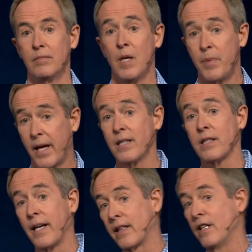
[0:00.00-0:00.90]
It begins
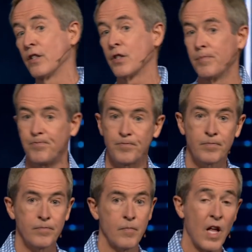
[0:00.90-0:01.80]
like this.
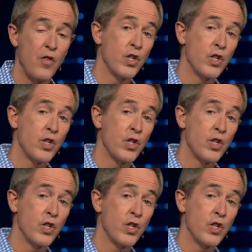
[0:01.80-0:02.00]
In the